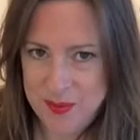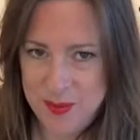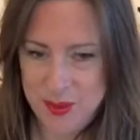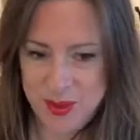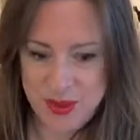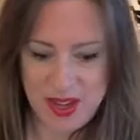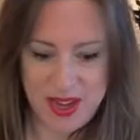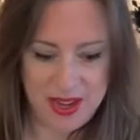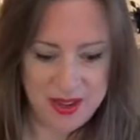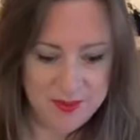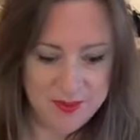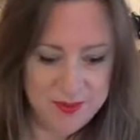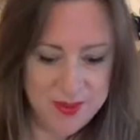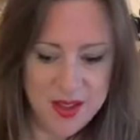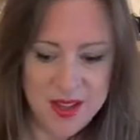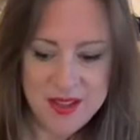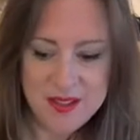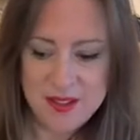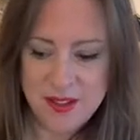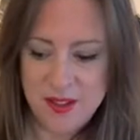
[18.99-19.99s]
Okay,
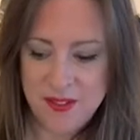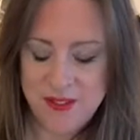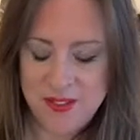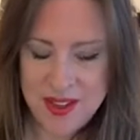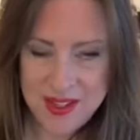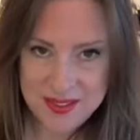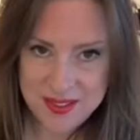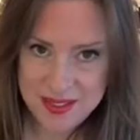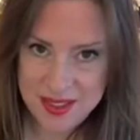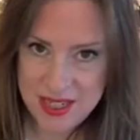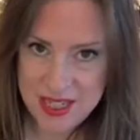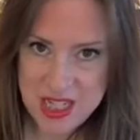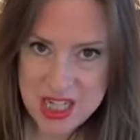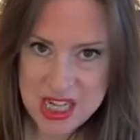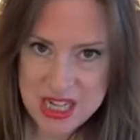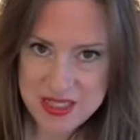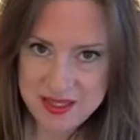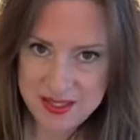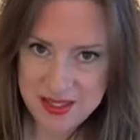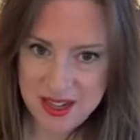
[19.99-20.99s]
so the first stage
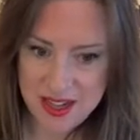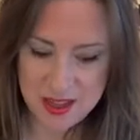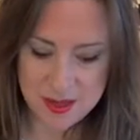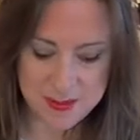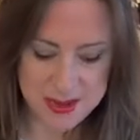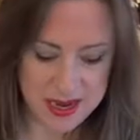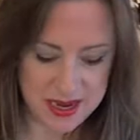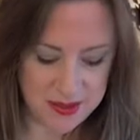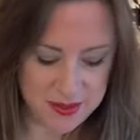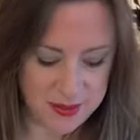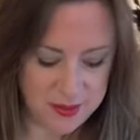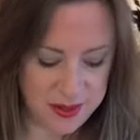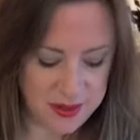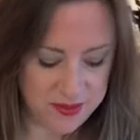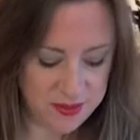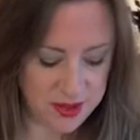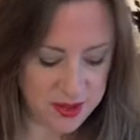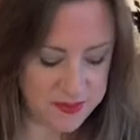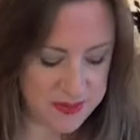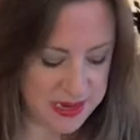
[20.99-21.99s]
is to cut them out. Now I've
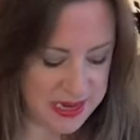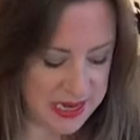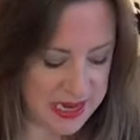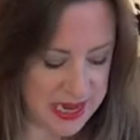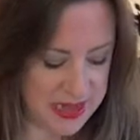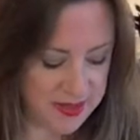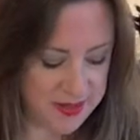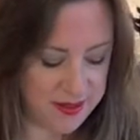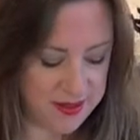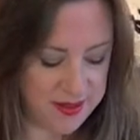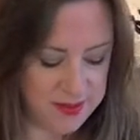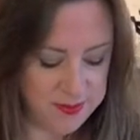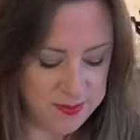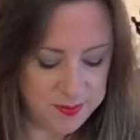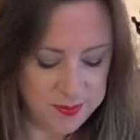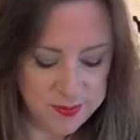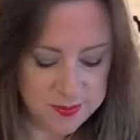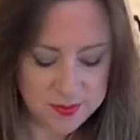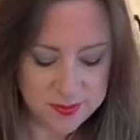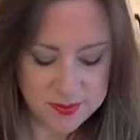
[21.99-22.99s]
got my leather,
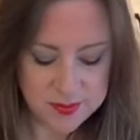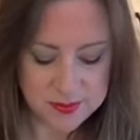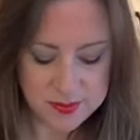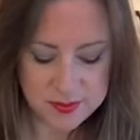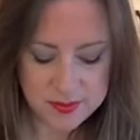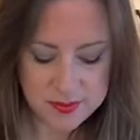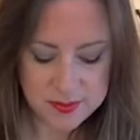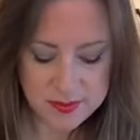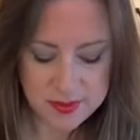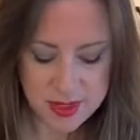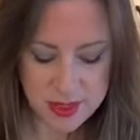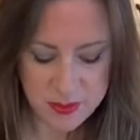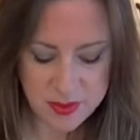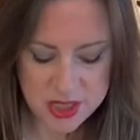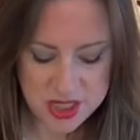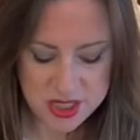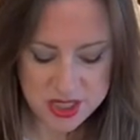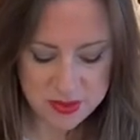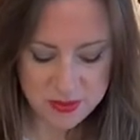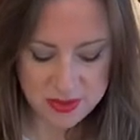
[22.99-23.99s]

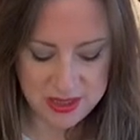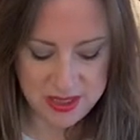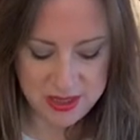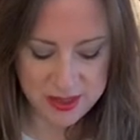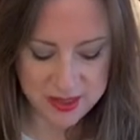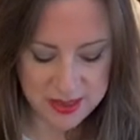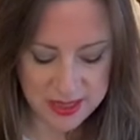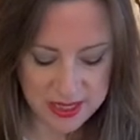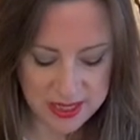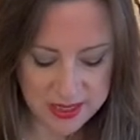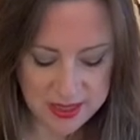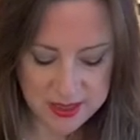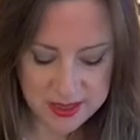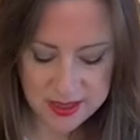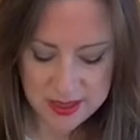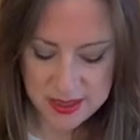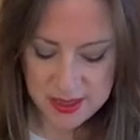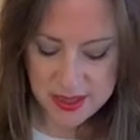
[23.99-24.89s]
which is really thin.